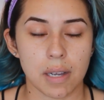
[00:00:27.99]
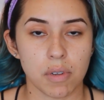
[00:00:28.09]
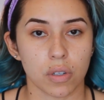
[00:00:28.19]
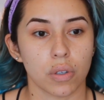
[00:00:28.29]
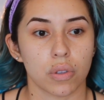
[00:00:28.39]
I'm
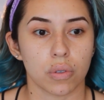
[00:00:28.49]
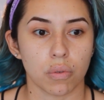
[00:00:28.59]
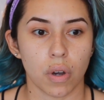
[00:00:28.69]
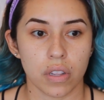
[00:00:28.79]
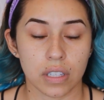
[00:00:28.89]
gonna go
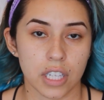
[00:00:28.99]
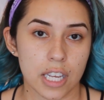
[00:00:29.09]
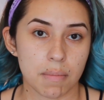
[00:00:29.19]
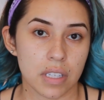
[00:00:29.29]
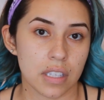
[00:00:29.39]
through all the
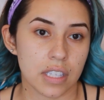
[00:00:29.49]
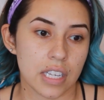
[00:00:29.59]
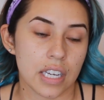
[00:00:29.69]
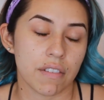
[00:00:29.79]
claims and see